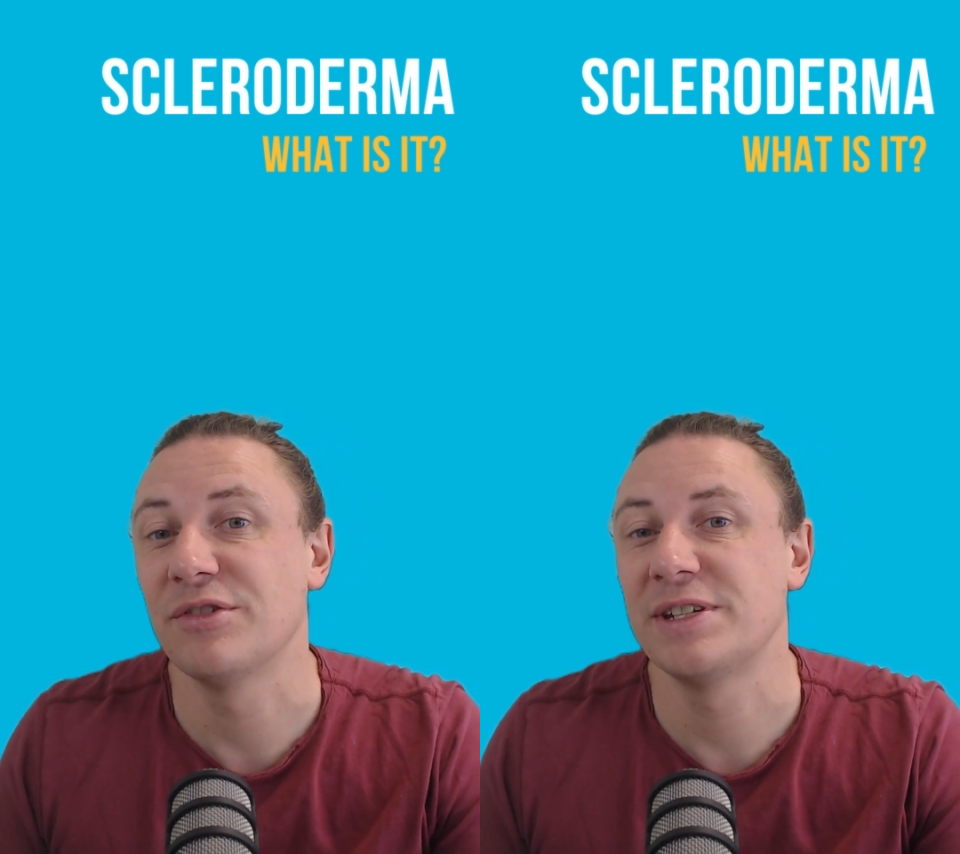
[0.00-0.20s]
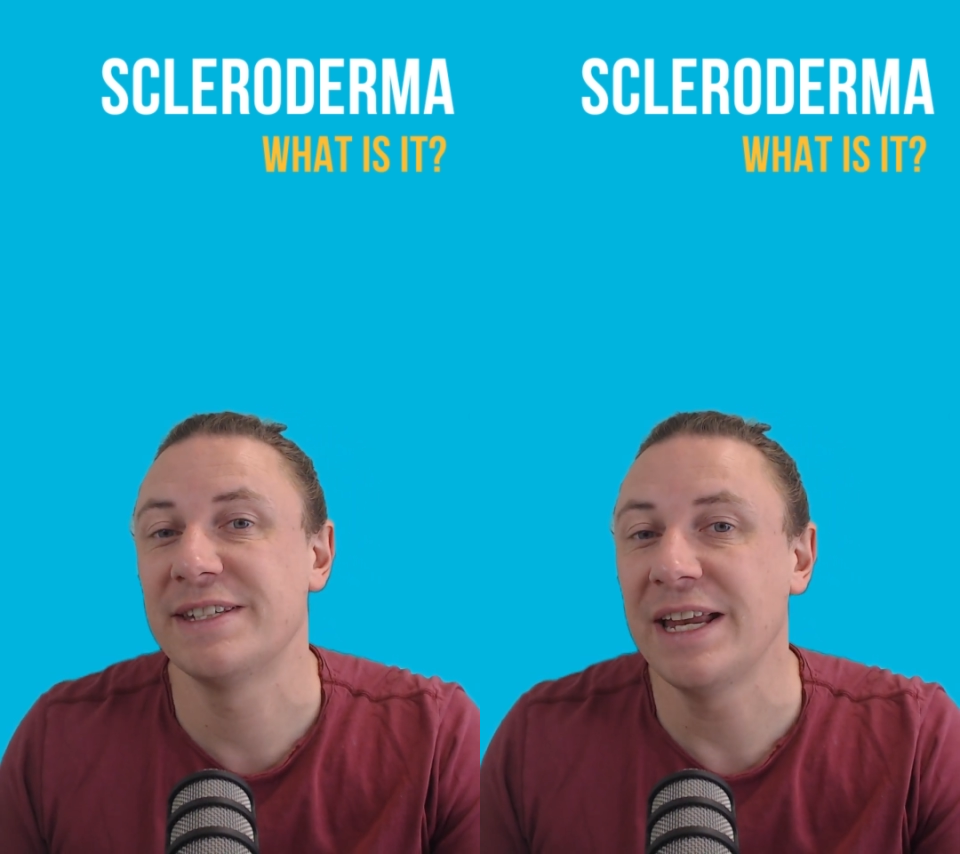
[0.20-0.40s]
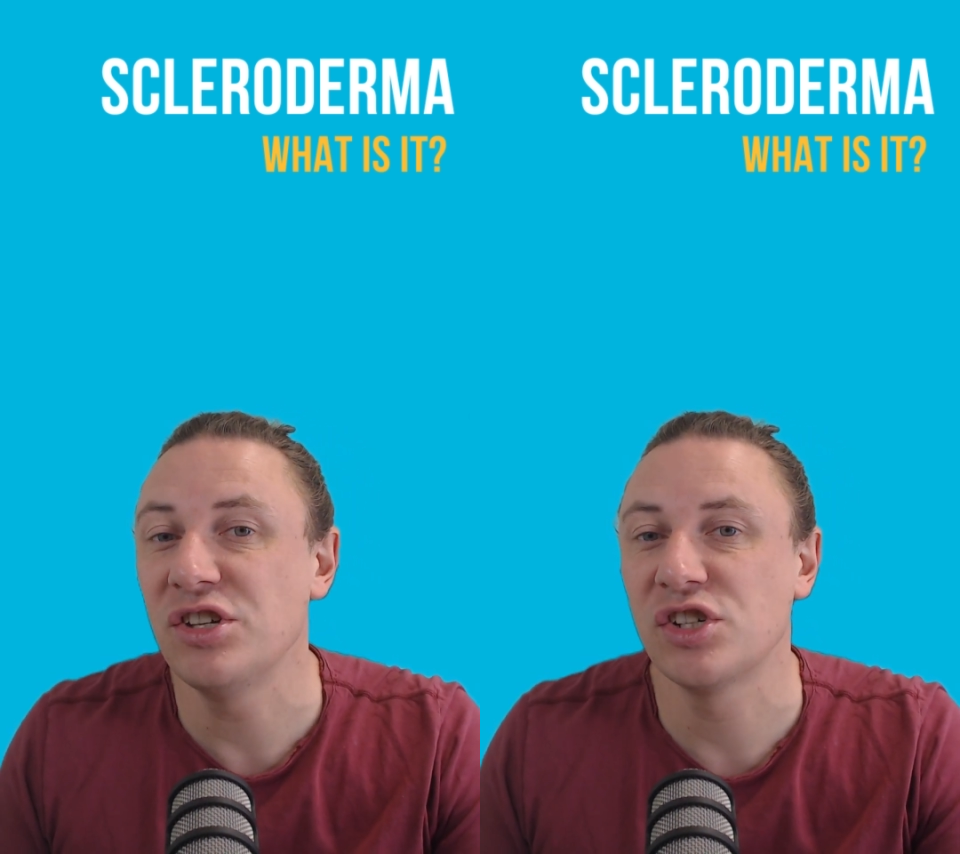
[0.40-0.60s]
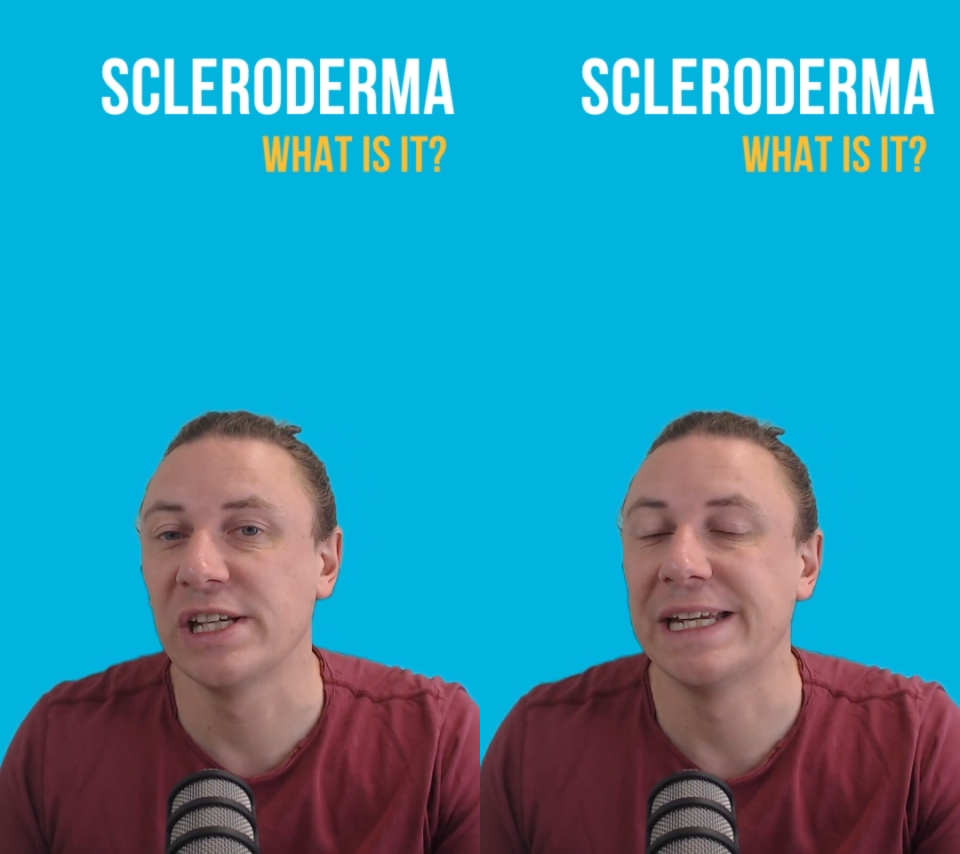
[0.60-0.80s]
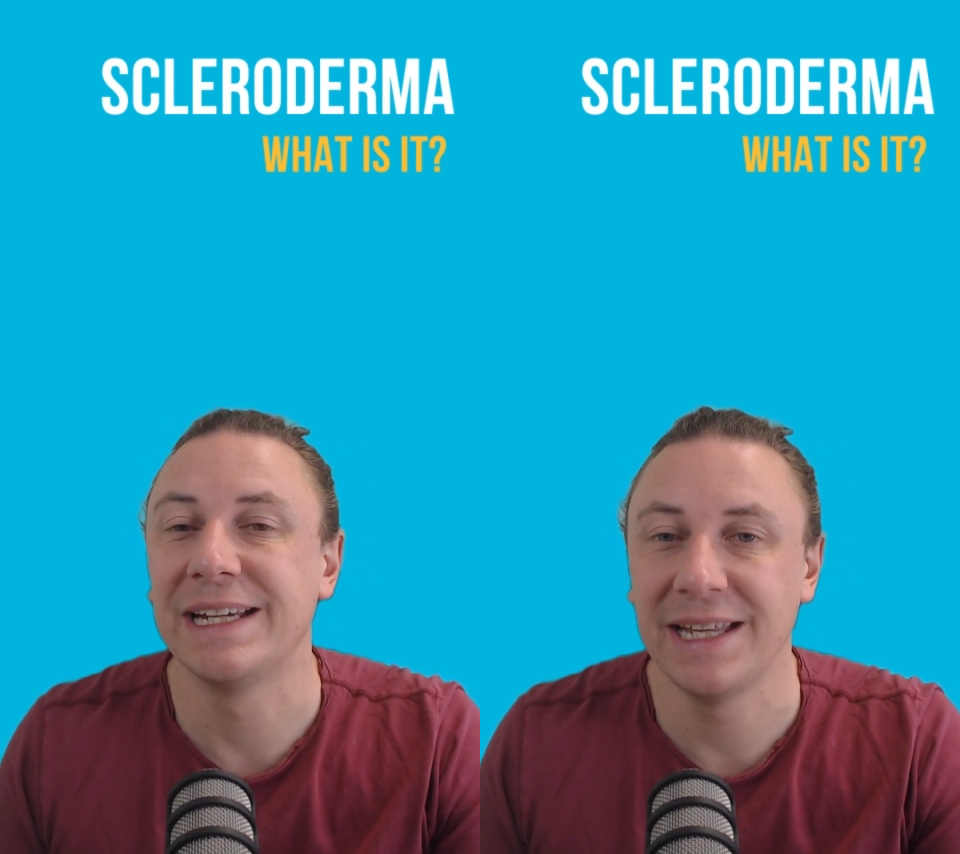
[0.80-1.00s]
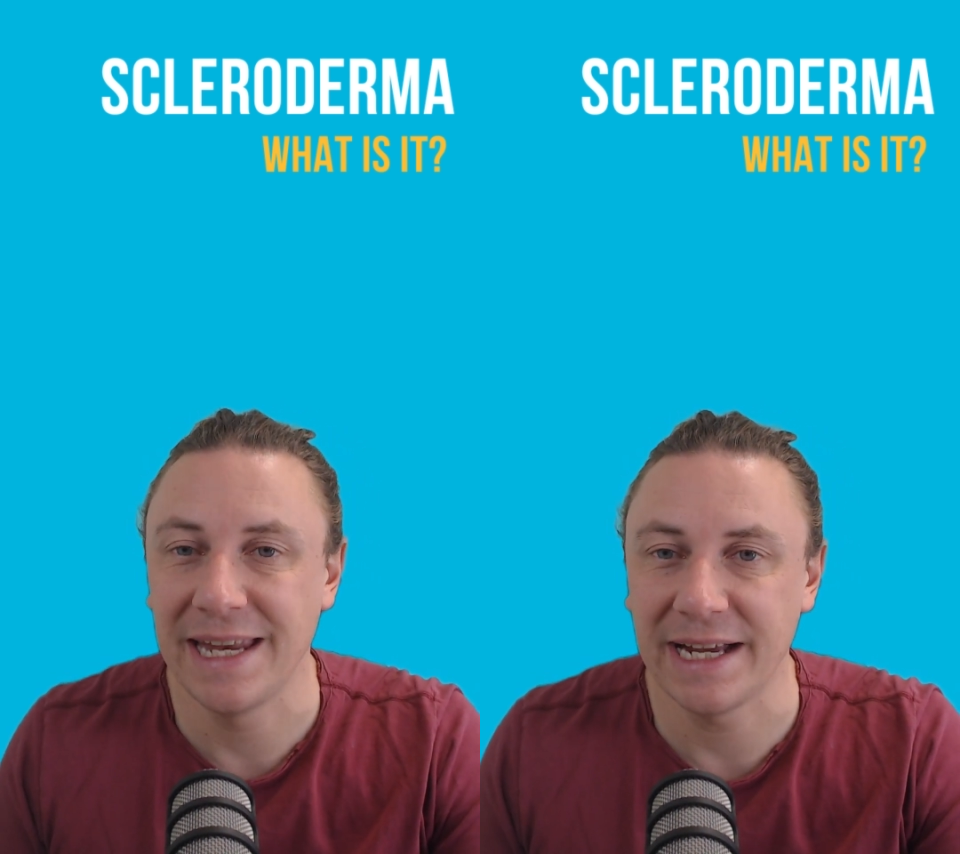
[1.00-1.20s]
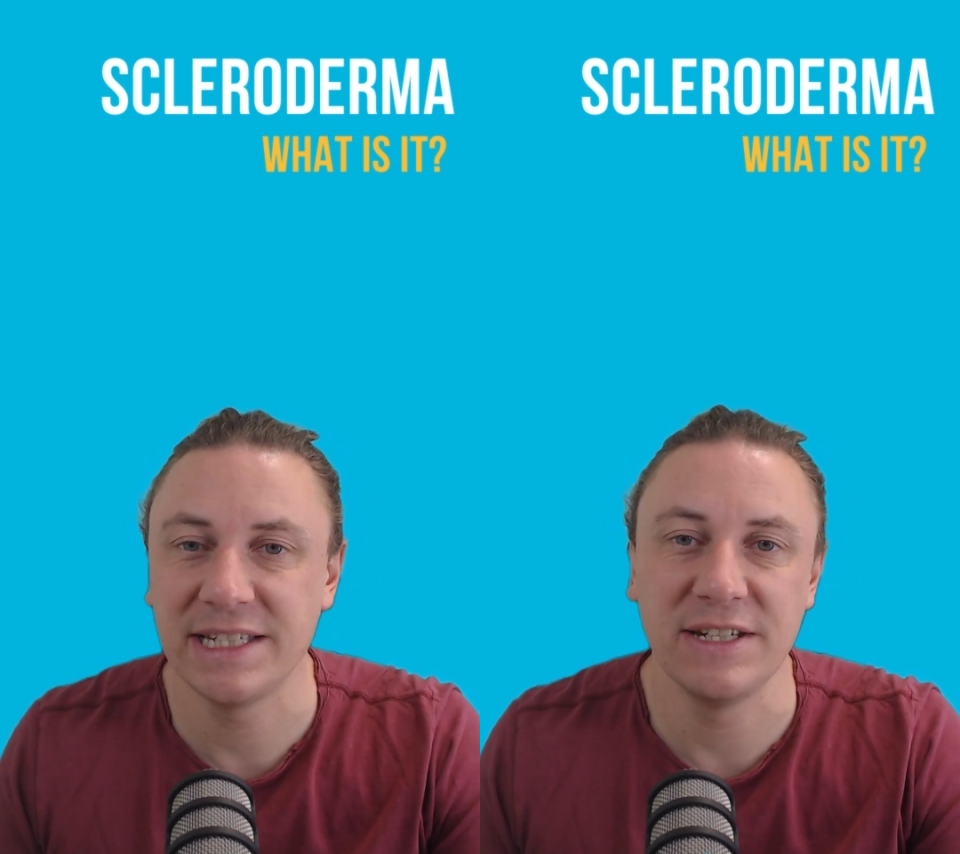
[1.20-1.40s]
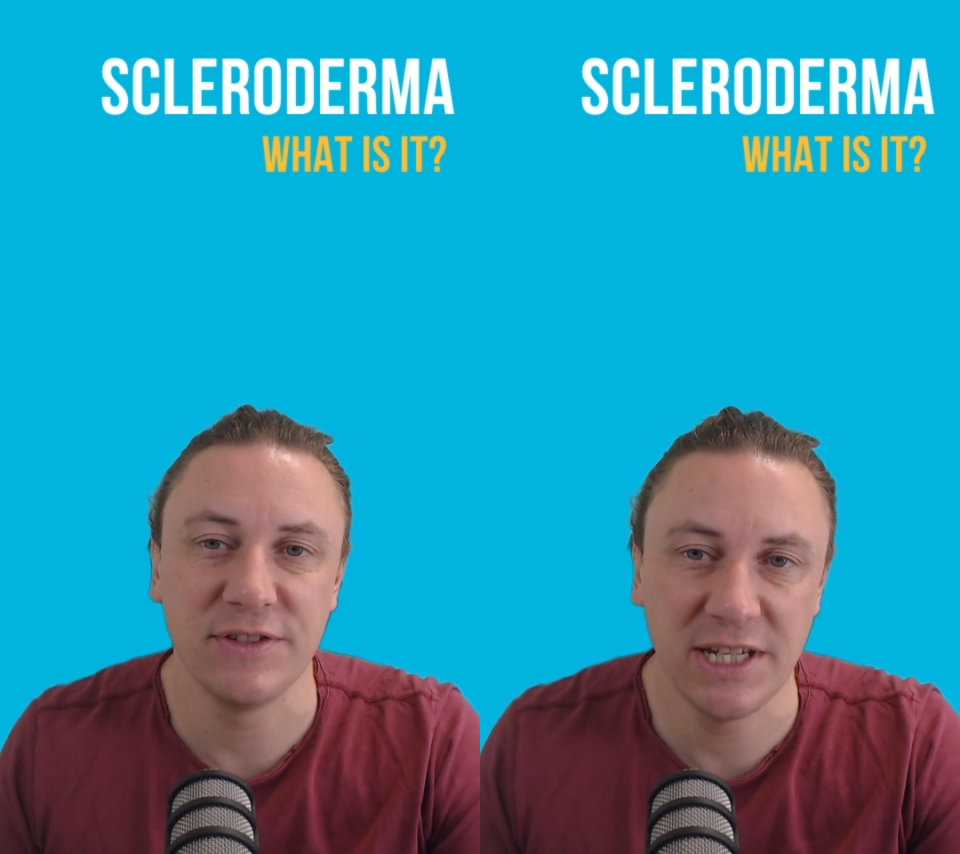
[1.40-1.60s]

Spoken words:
are essentially connective